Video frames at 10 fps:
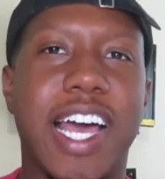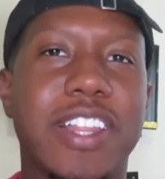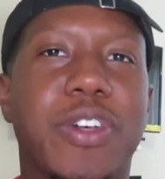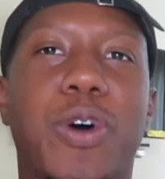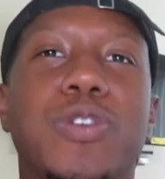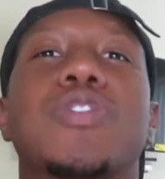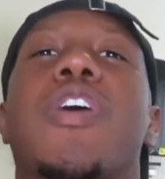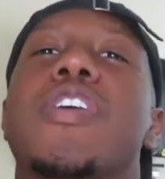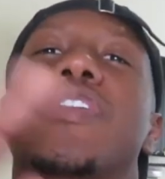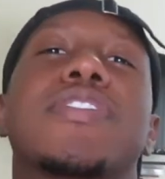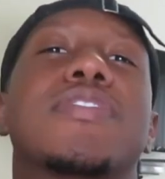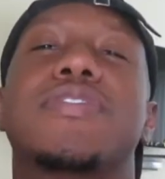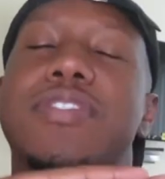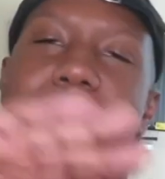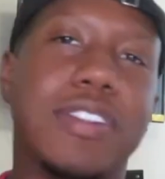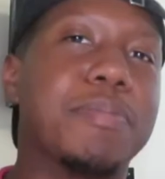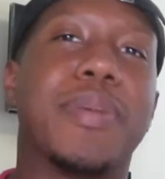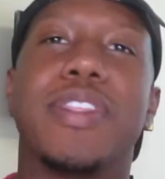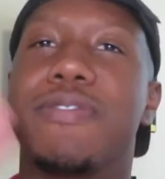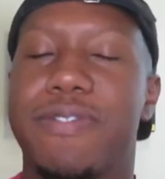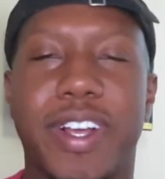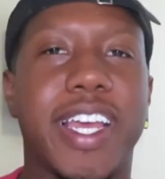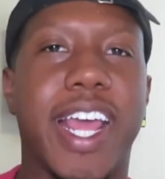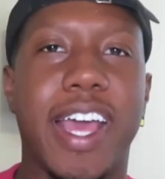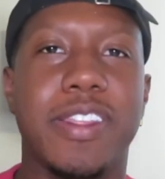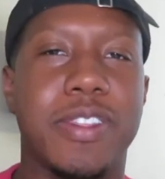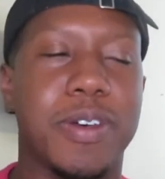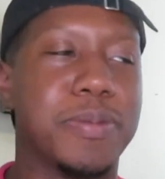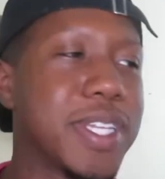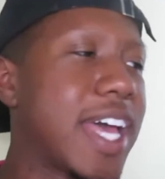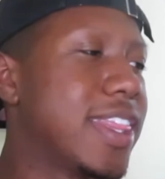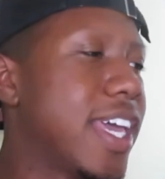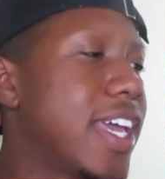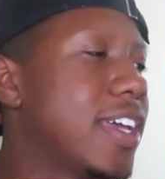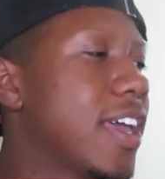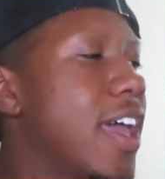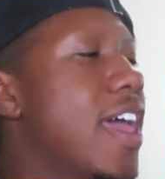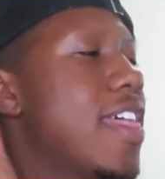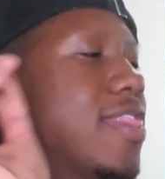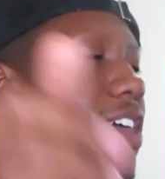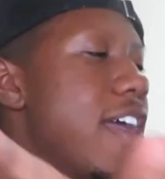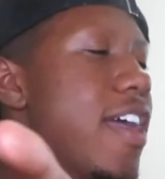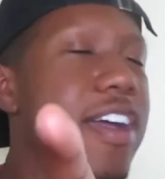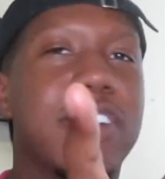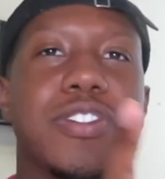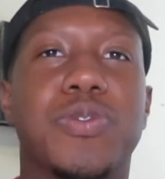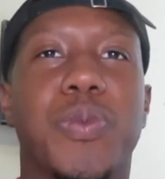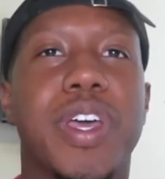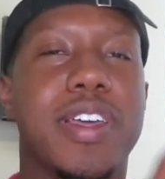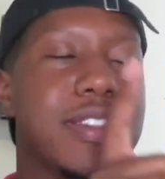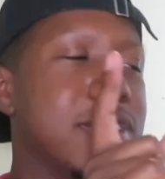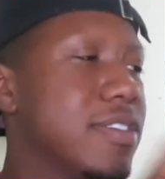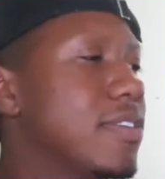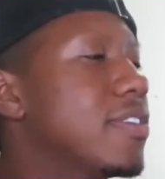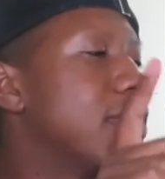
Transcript: Like, those are the mother freaking anthems. And I think theirs, when